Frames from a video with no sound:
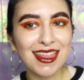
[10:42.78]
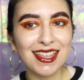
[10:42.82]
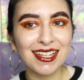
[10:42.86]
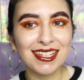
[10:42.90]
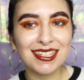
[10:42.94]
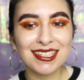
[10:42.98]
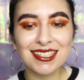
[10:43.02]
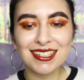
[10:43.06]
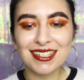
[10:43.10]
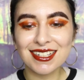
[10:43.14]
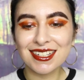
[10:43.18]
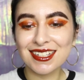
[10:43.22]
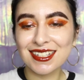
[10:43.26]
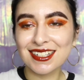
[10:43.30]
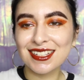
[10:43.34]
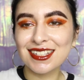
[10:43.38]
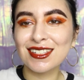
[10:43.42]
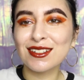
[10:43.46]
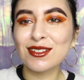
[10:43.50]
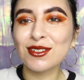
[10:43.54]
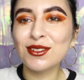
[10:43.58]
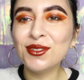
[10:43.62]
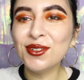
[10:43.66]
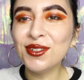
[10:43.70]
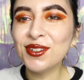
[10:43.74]
This
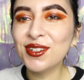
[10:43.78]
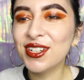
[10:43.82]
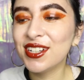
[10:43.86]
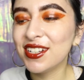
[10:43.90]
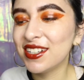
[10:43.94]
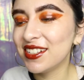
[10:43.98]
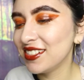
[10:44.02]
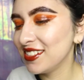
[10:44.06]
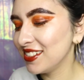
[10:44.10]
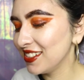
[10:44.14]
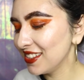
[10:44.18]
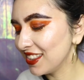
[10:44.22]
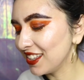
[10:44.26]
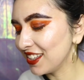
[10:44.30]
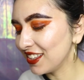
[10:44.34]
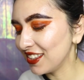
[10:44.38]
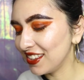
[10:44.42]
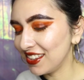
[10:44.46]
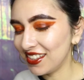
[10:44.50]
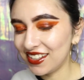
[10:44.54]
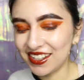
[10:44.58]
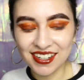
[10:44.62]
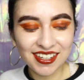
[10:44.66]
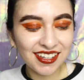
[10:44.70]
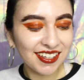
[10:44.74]
is, ooh, the
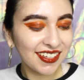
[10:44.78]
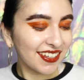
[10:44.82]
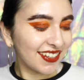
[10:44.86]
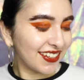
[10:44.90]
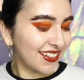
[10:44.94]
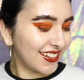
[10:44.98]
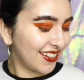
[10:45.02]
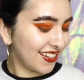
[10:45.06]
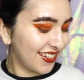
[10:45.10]
look.